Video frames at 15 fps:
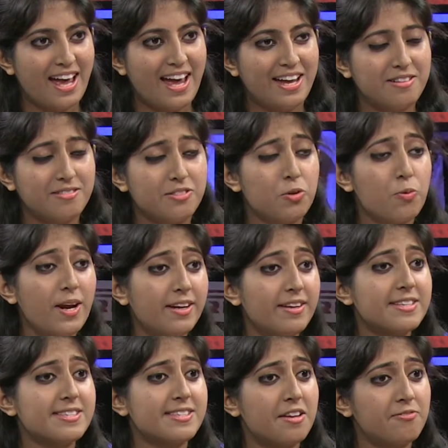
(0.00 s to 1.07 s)
And
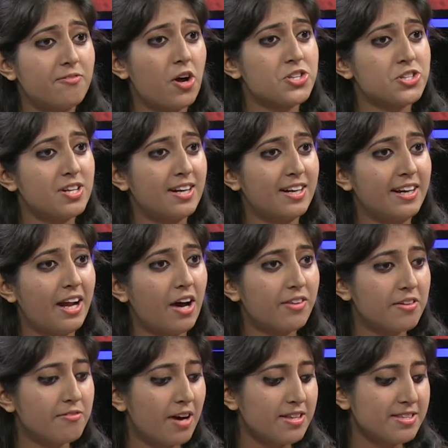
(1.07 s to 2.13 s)
Juventus, unfortunately, now
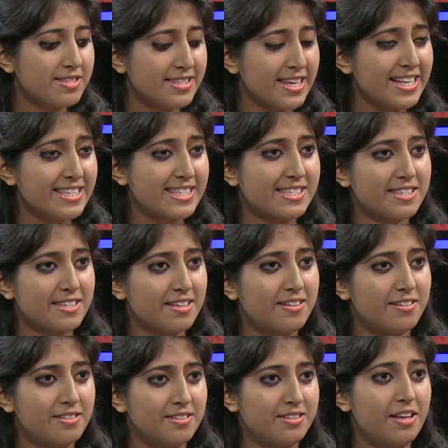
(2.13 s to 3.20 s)
they've
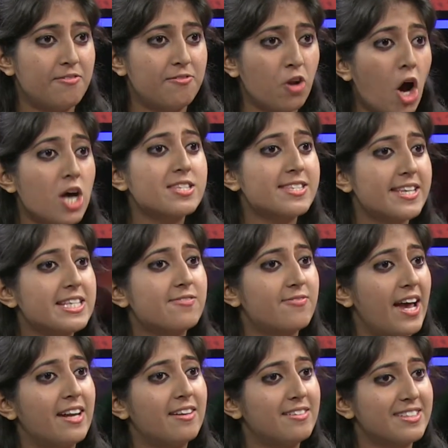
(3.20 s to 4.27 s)
lost 6
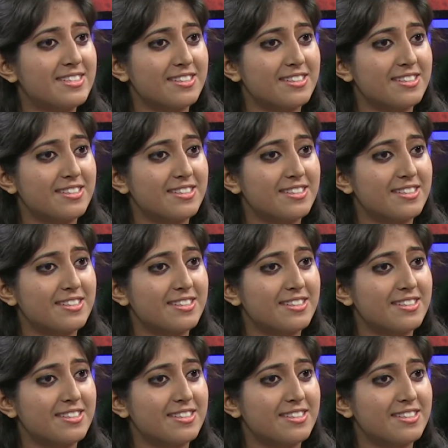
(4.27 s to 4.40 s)
finals in